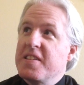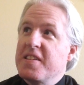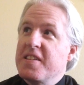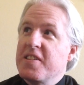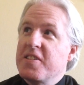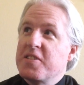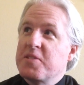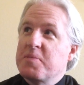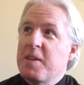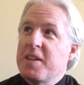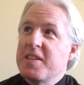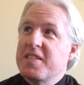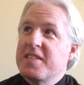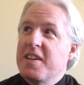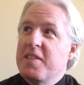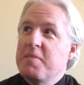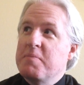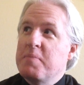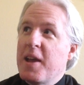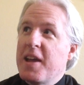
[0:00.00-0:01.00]
There's my
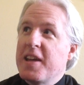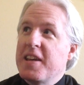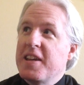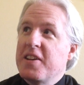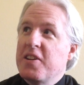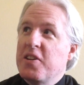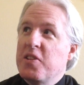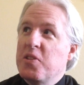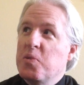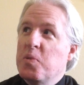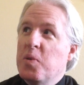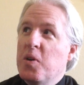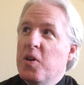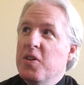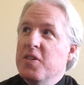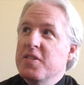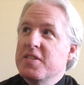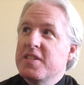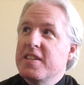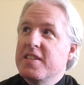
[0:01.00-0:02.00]
son banging on the
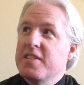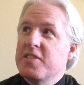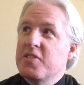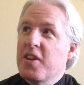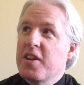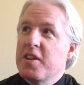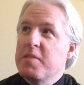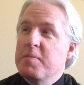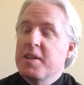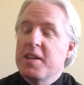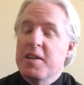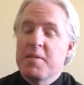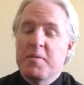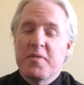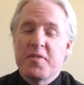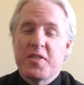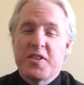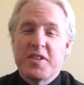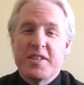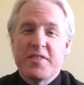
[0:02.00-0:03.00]
walls. He's trying to become a
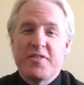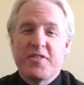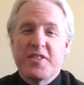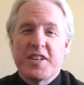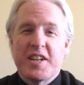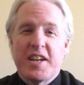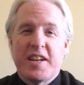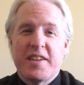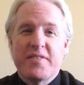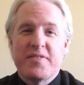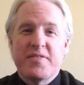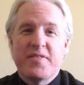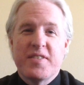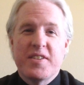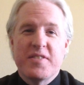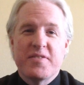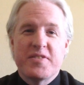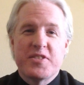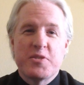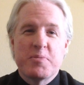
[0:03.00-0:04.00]
very different kind
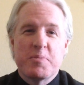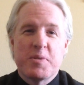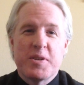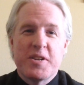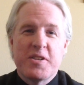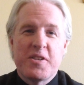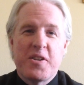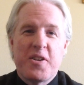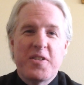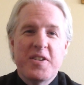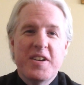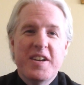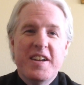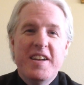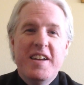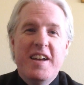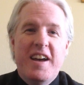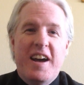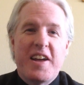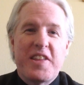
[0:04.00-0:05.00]
of superhero,
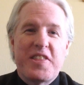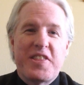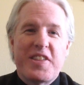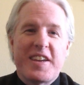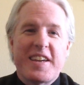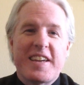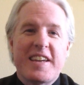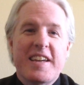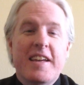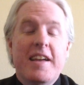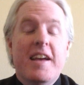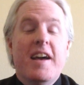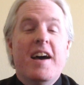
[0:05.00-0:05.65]
I think.